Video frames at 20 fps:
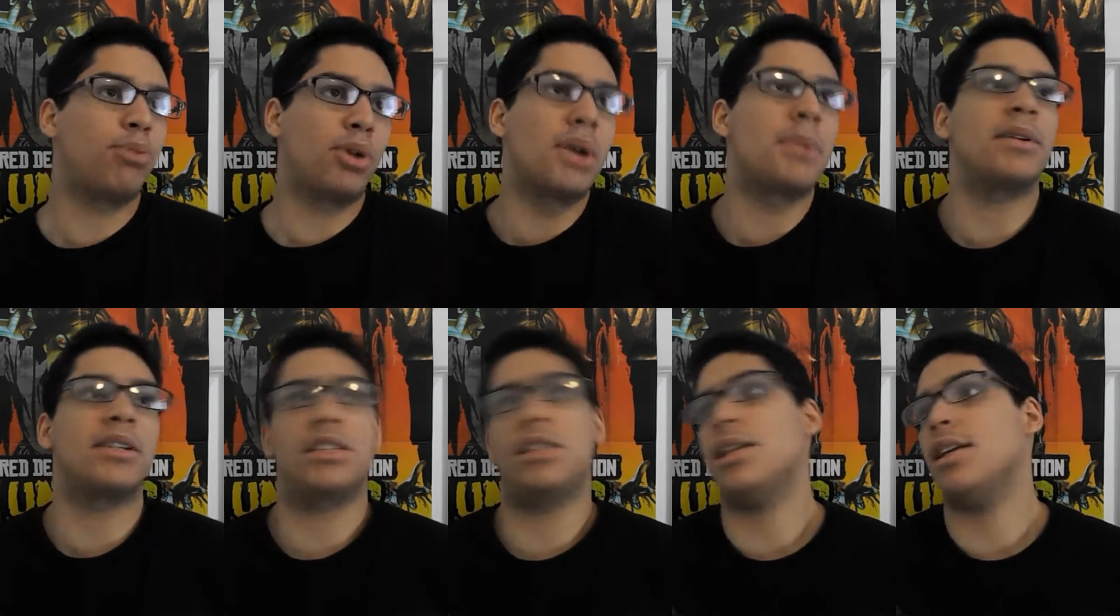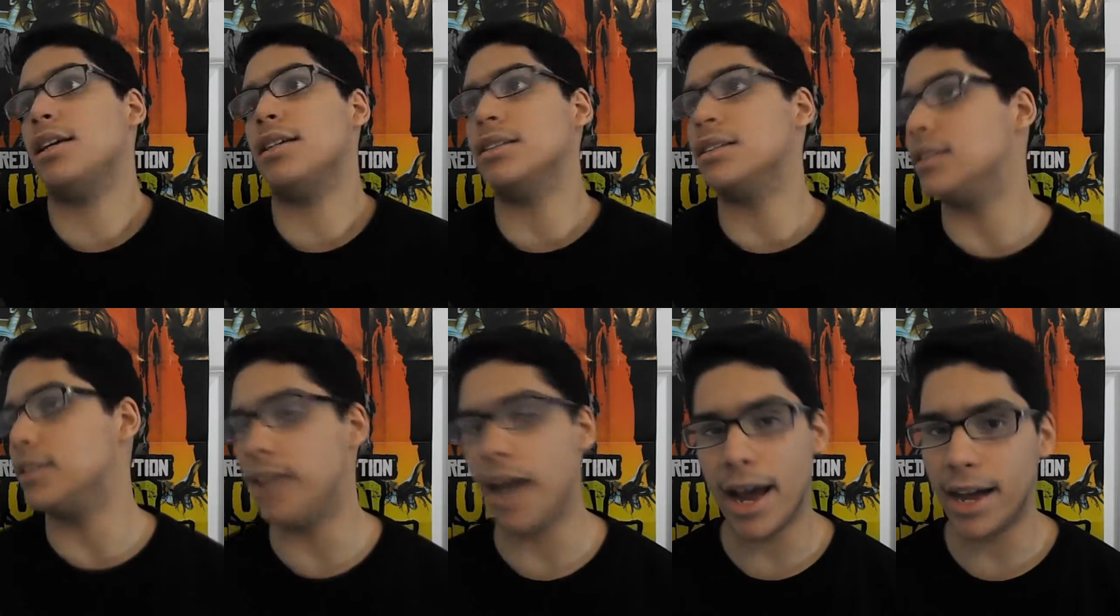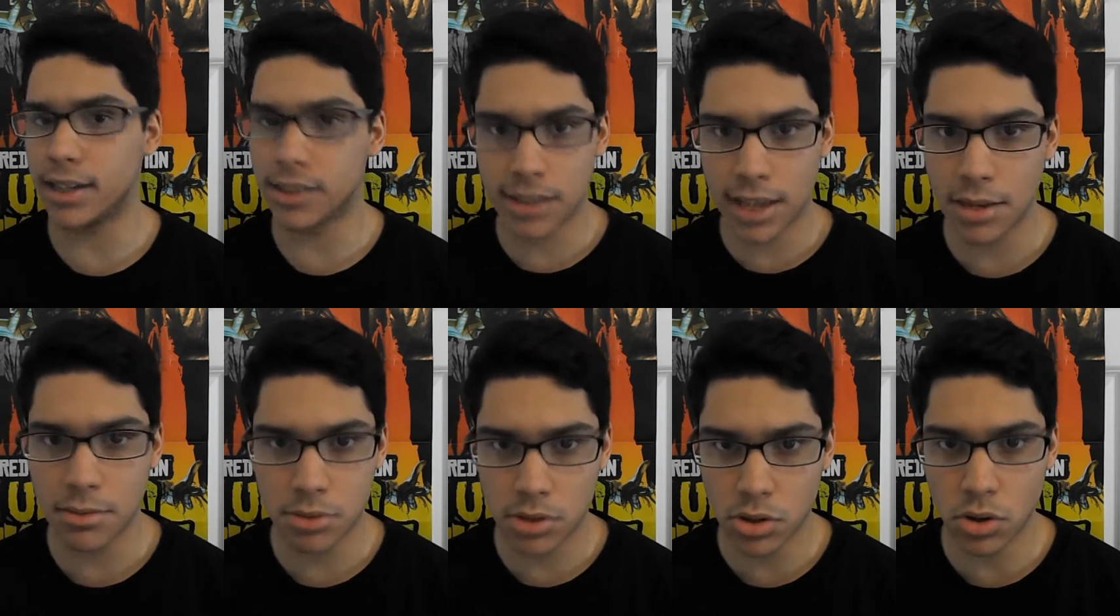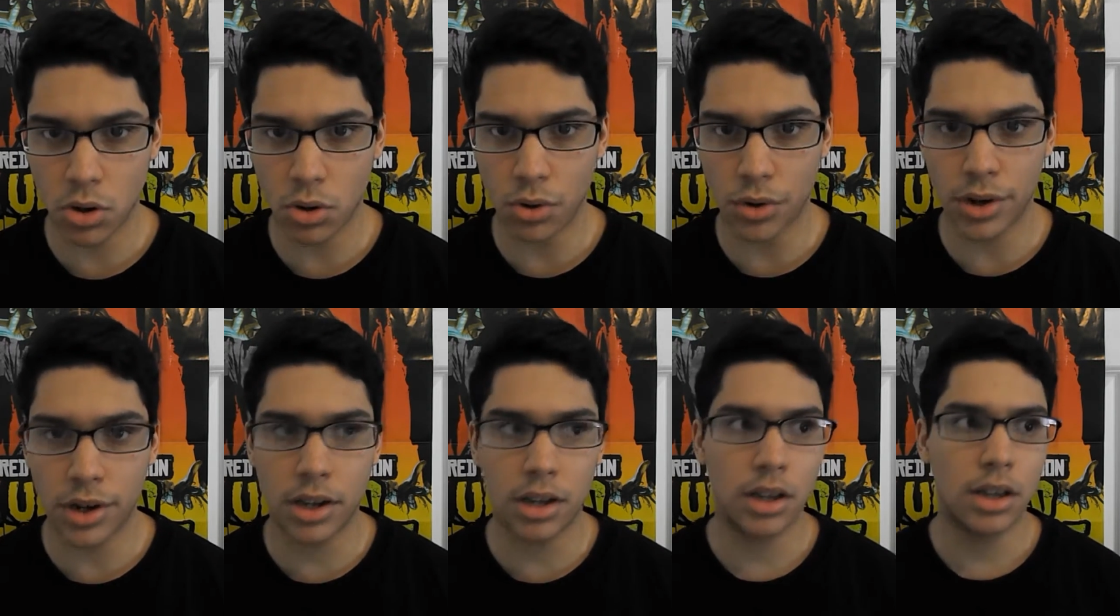pretty much the exact same
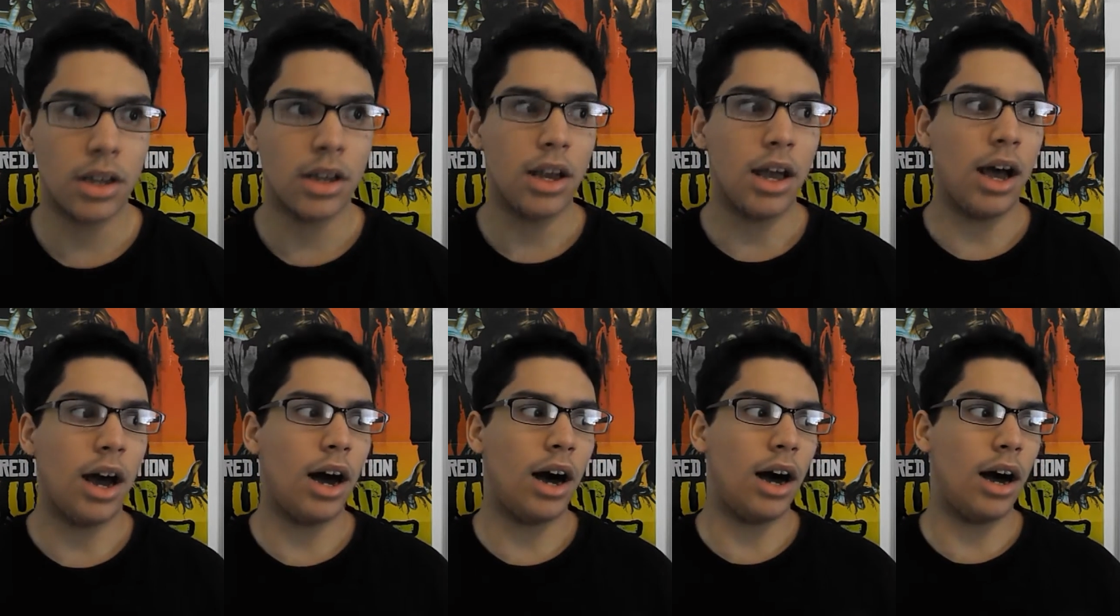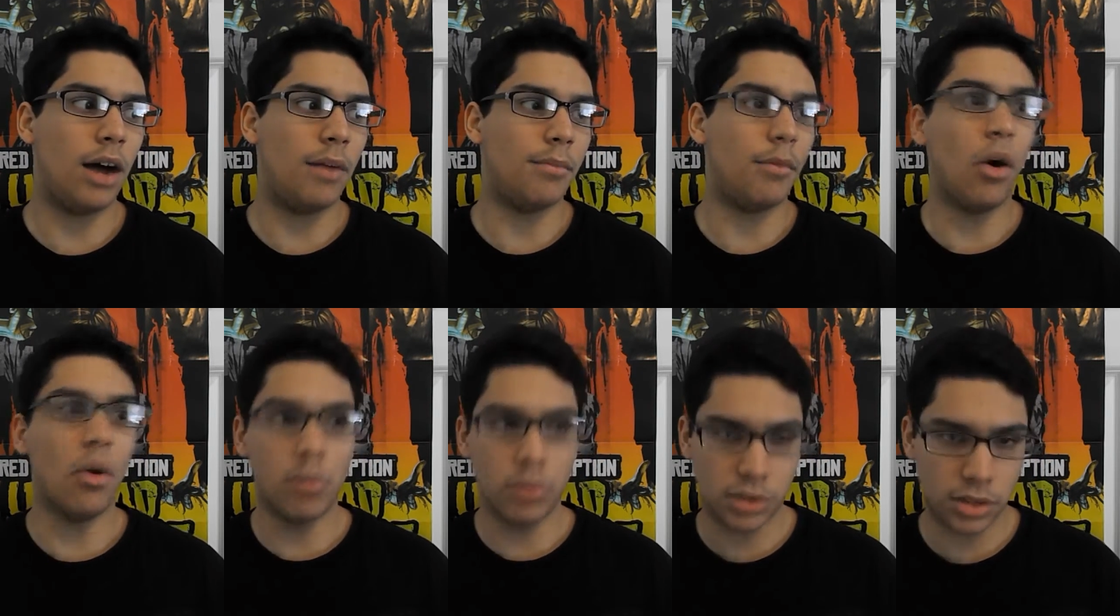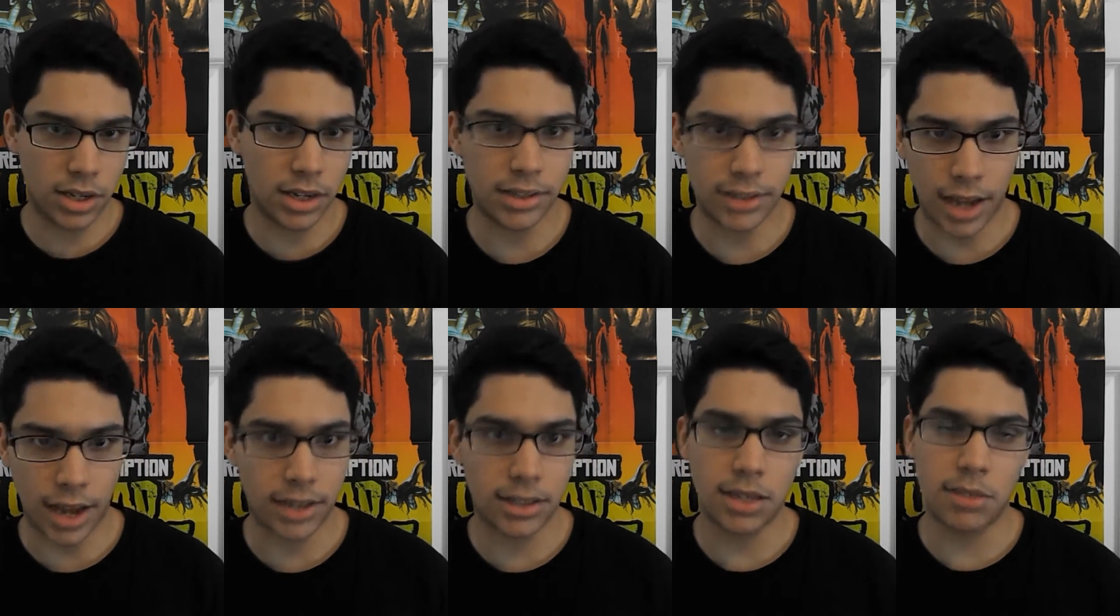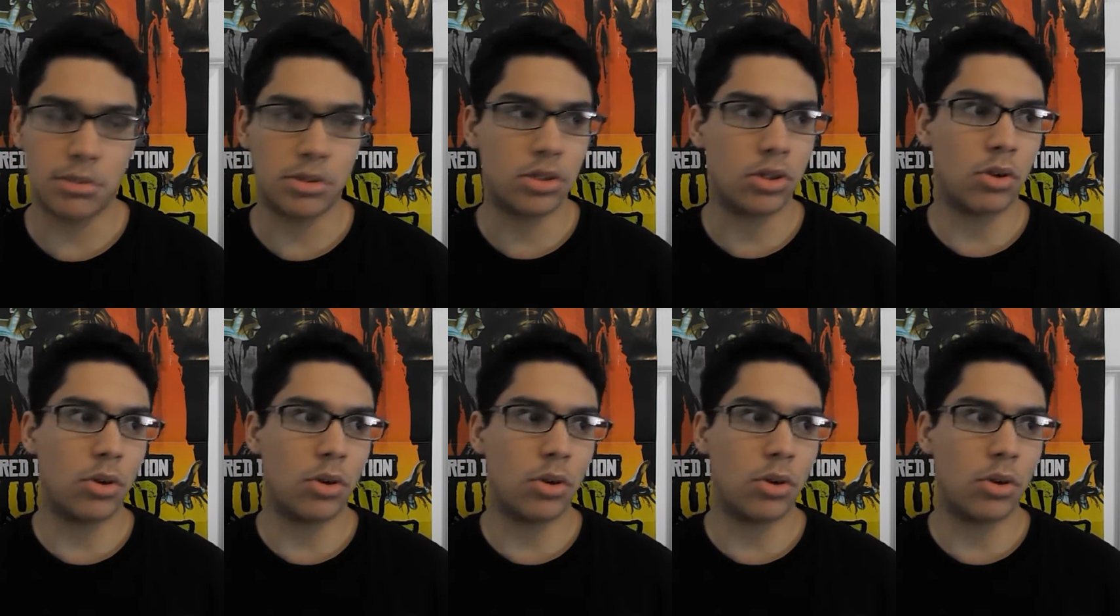story, um, almost the exact same